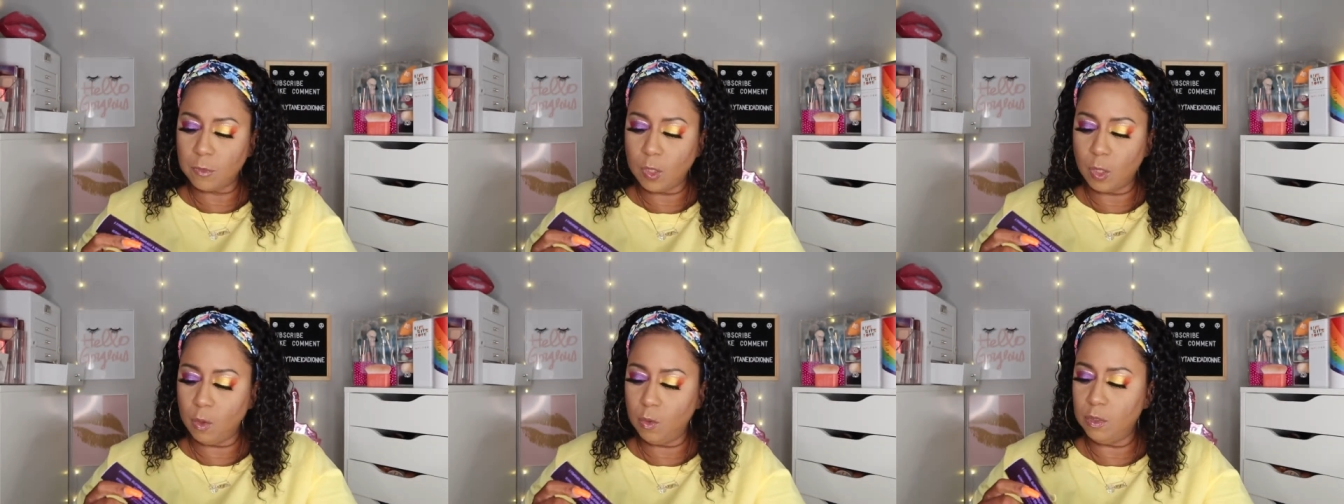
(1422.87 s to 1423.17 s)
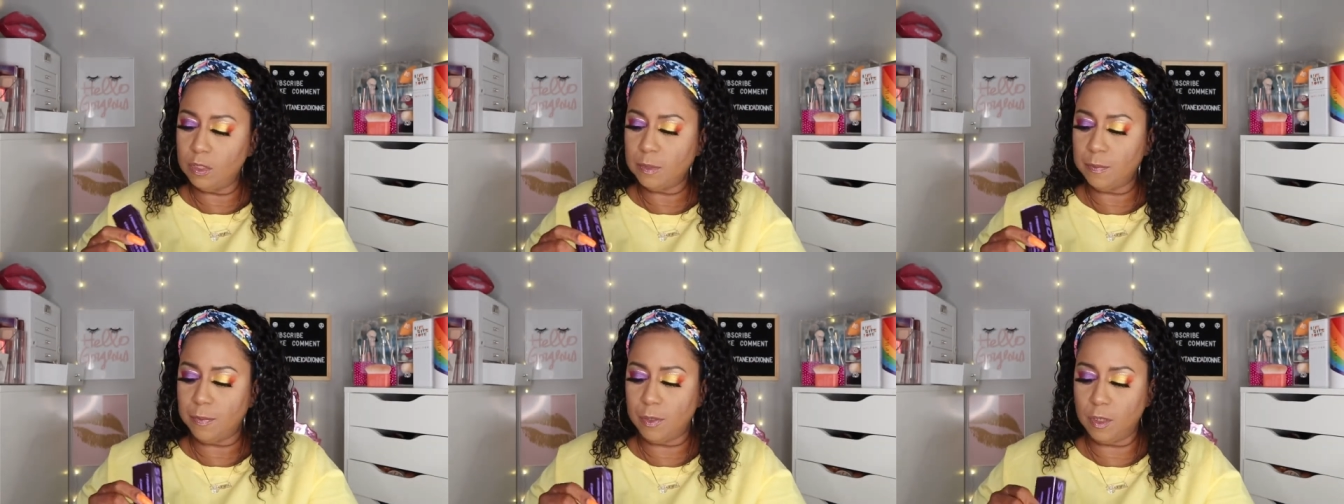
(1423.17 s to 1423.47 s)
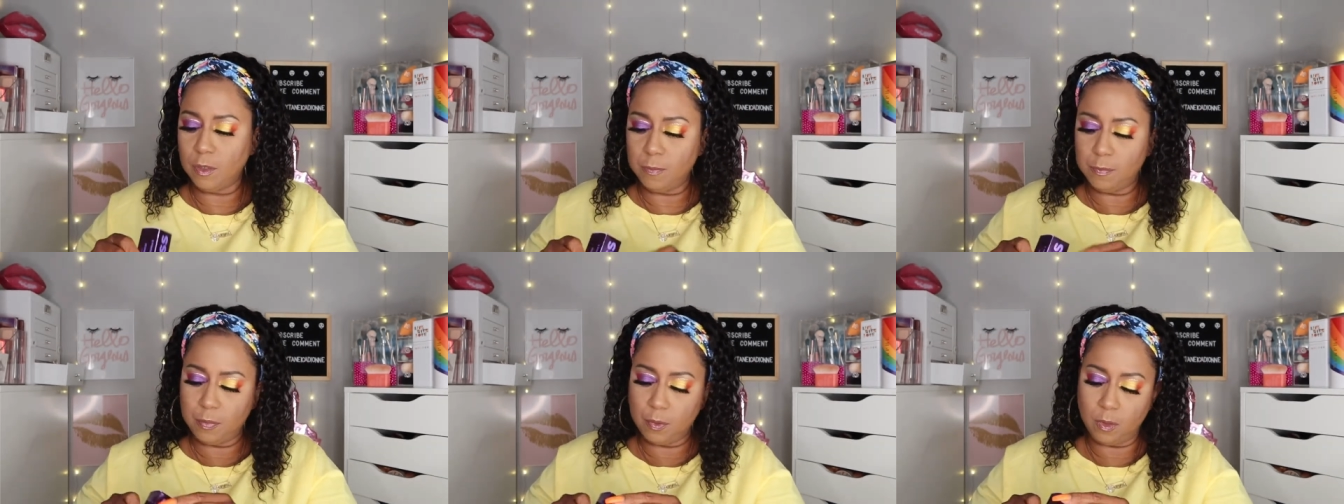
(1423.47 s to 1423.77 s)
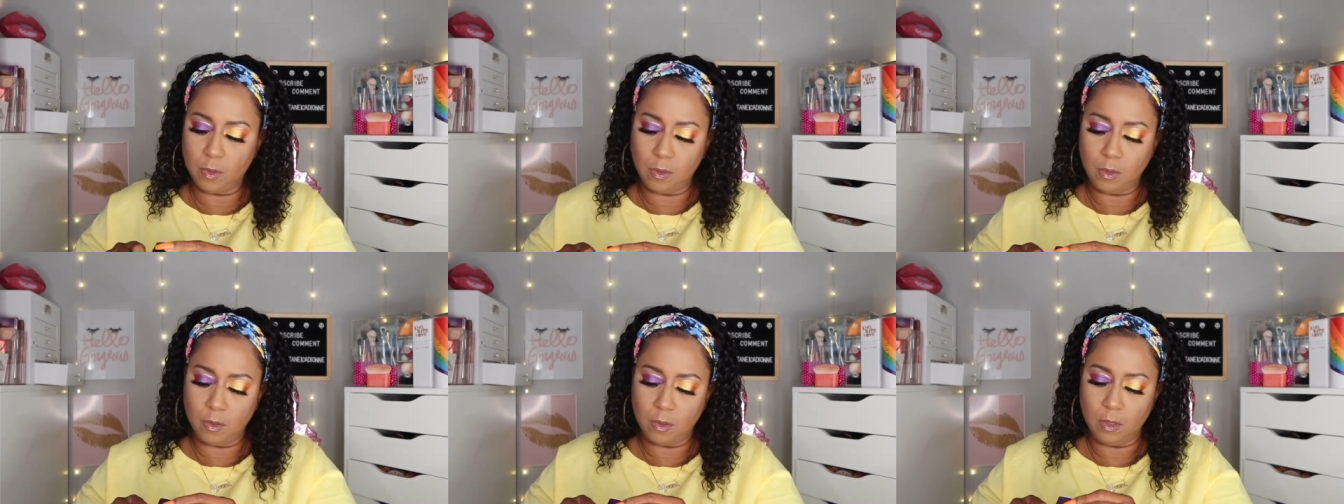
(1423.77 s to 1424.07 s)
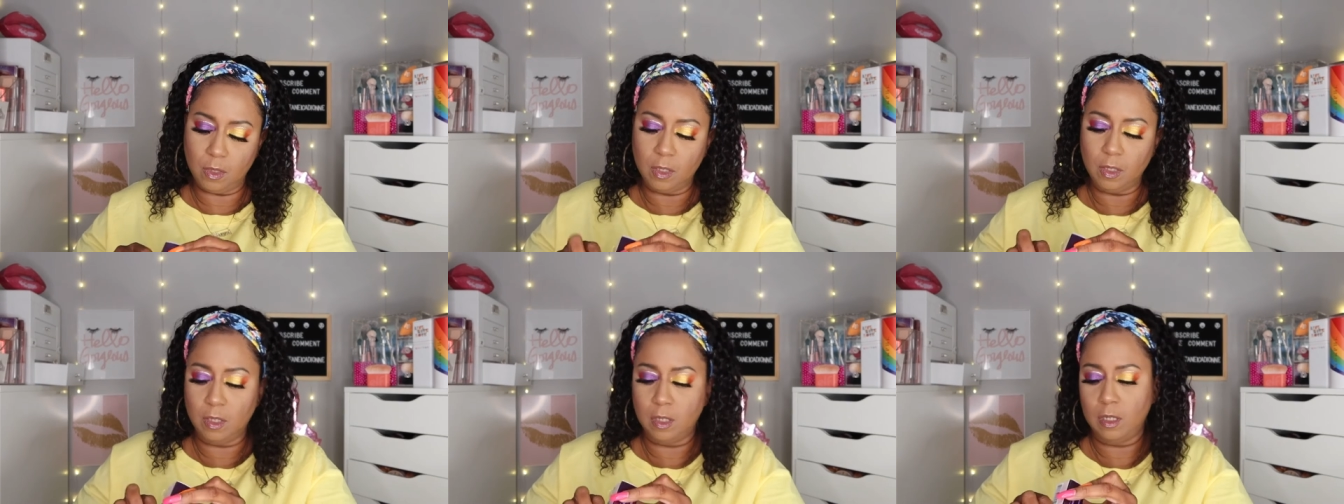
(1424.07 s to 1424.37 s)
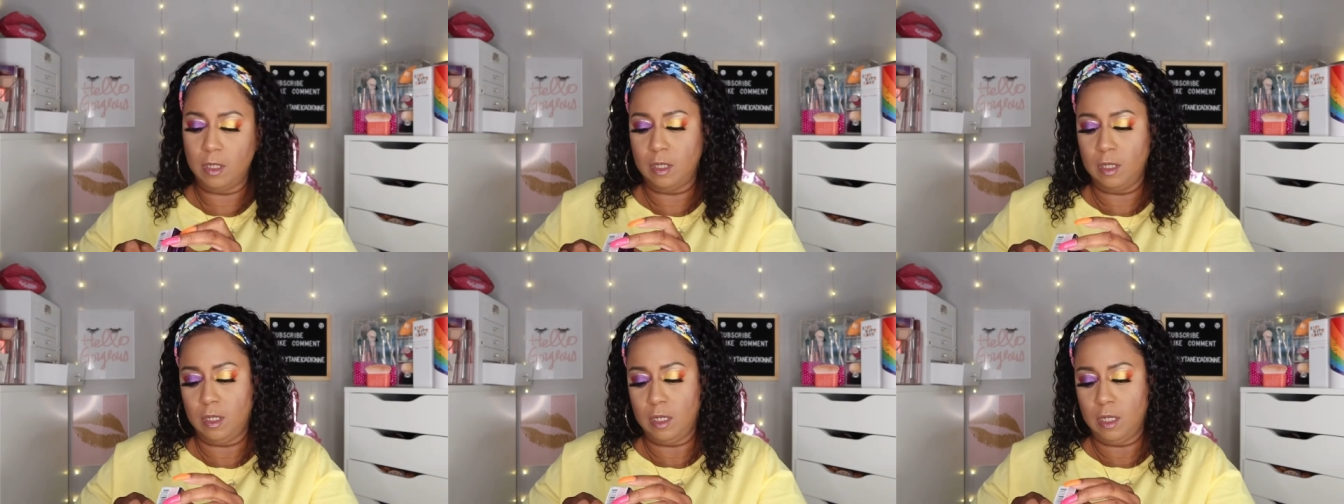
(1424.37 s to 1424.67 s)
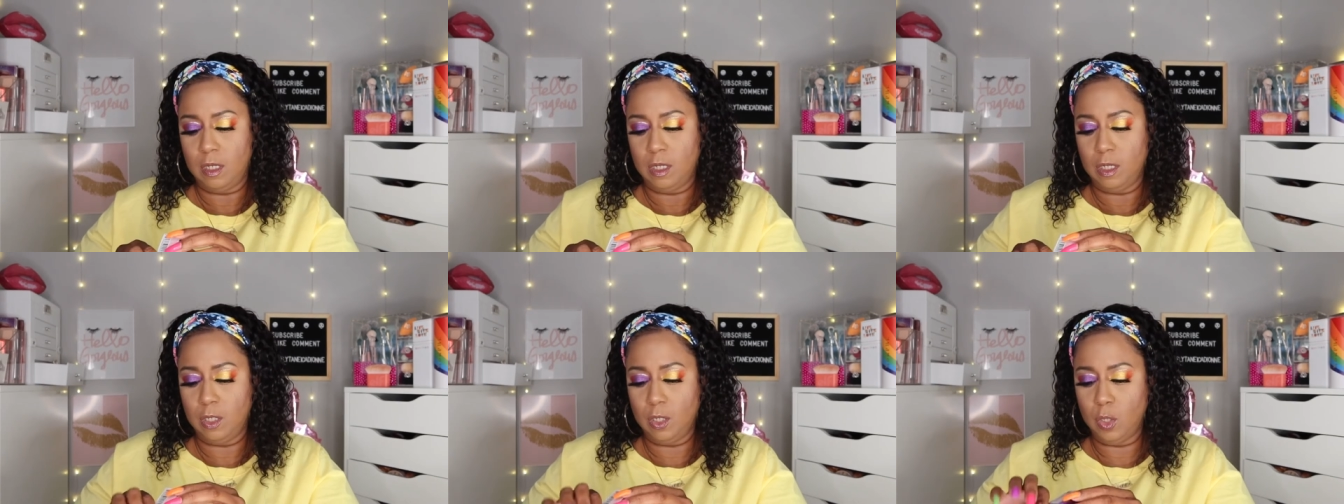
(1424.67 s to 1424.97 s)
oh, it's purple.
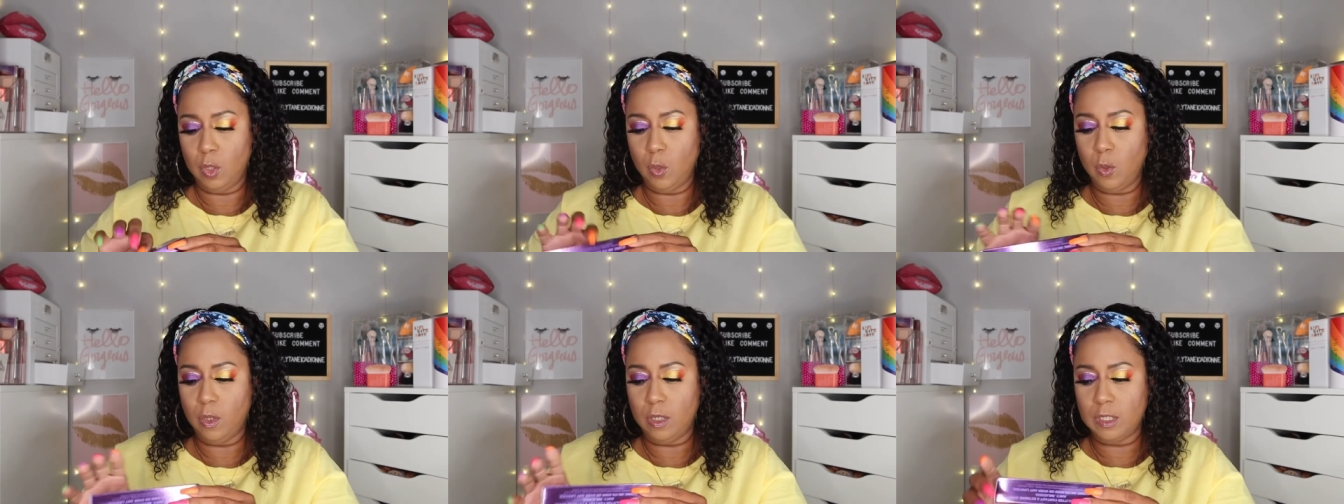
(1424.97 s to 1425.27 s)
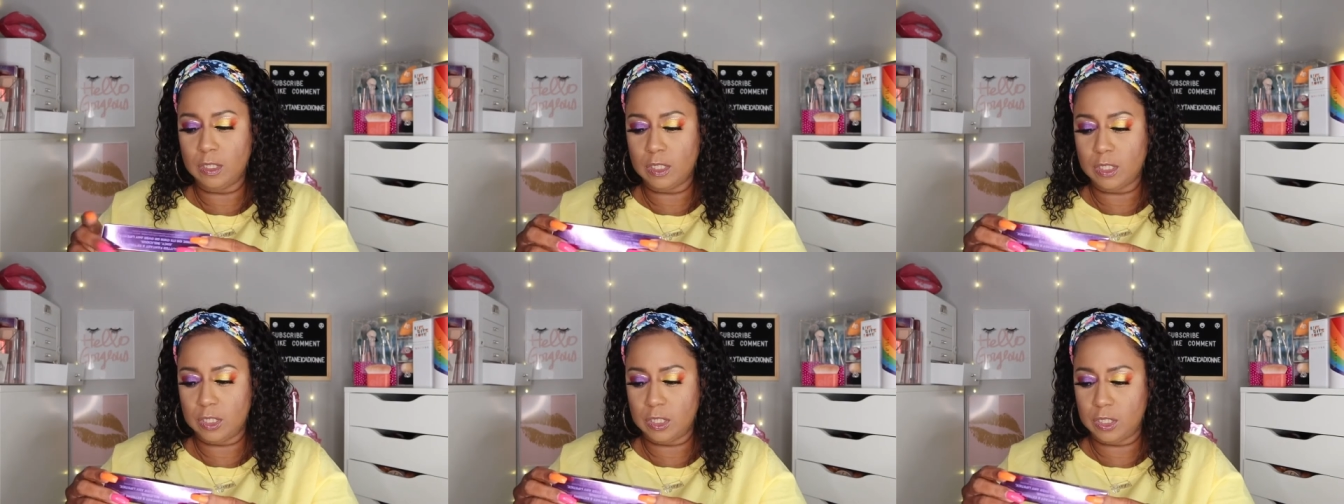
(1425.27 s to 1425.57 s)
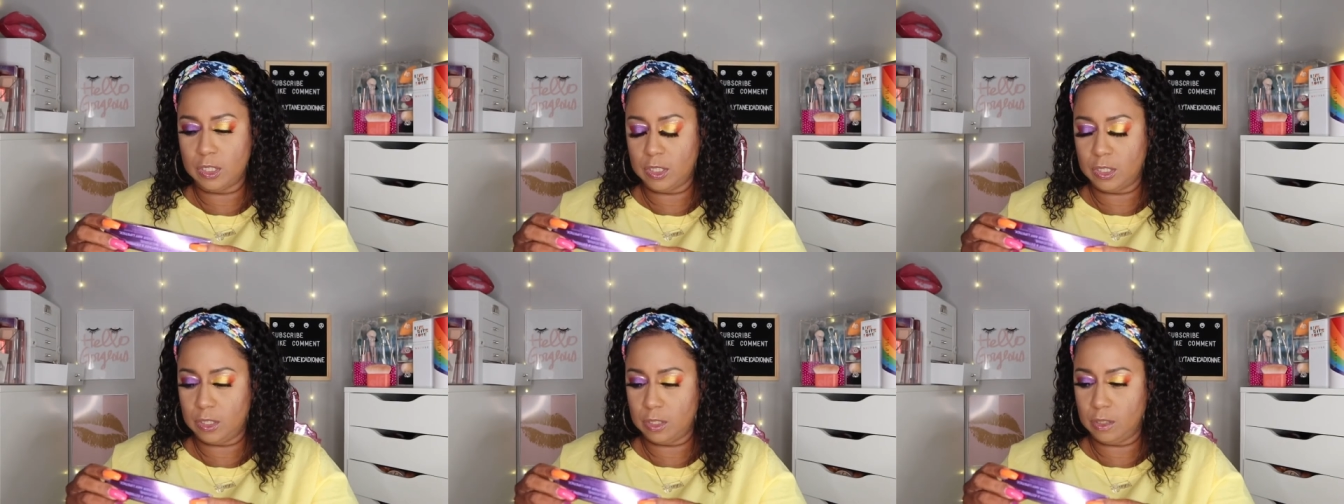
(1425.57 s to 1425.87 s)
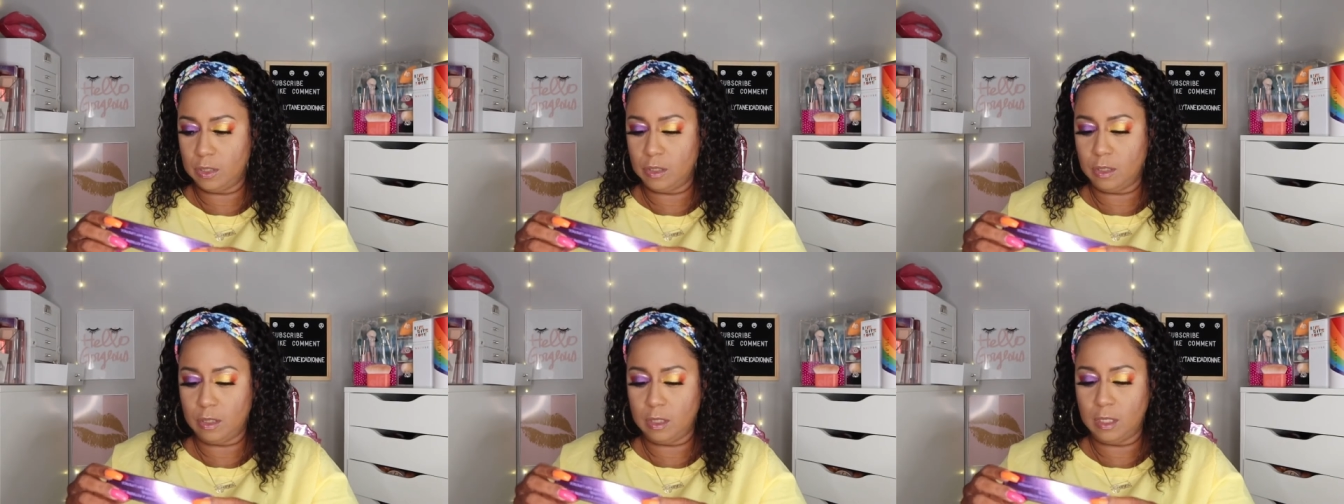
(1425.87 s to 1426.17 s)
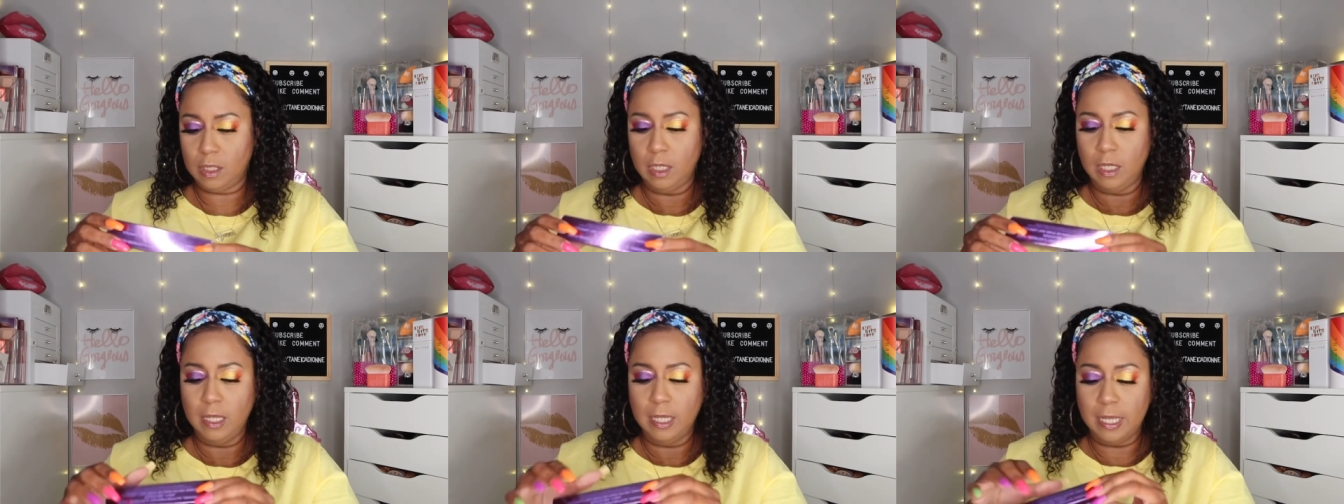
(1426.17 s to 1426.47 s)
Lord Star.